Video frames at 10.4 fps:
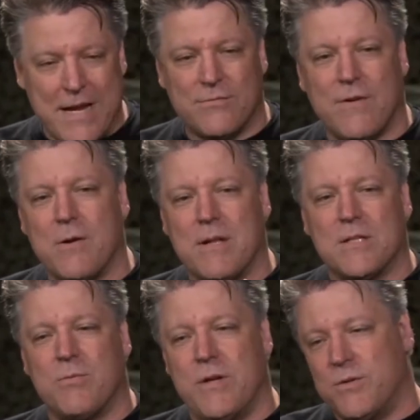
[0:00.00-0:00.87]
But
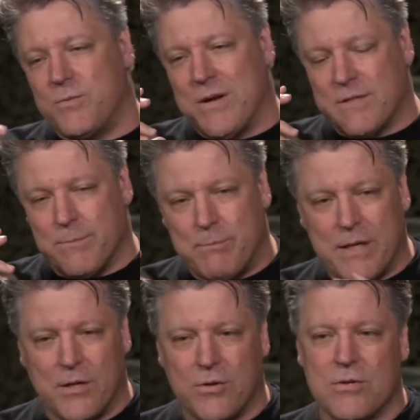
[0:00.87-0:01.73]
it does look like this
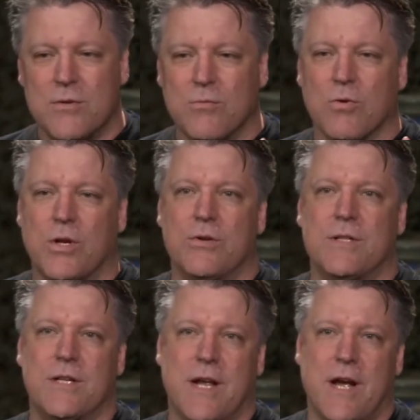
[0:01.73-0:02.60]
Halo Infinite flight
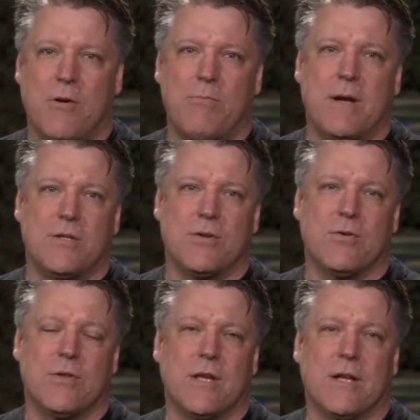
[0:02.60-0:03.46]
is coming
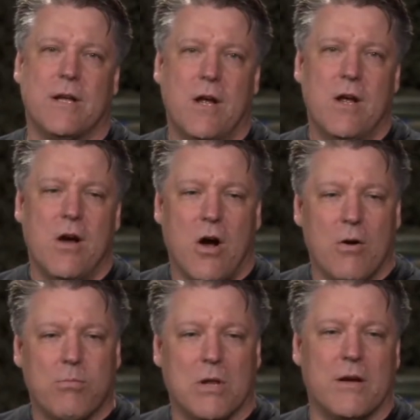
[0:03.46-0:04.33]
with a few bit
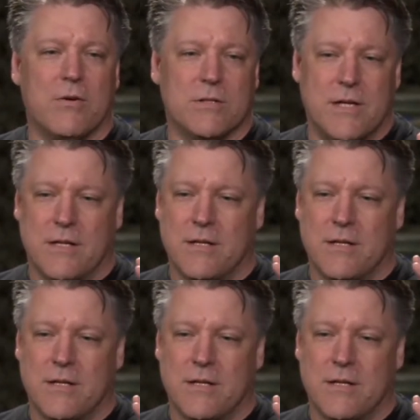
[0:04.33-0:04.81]
of issues as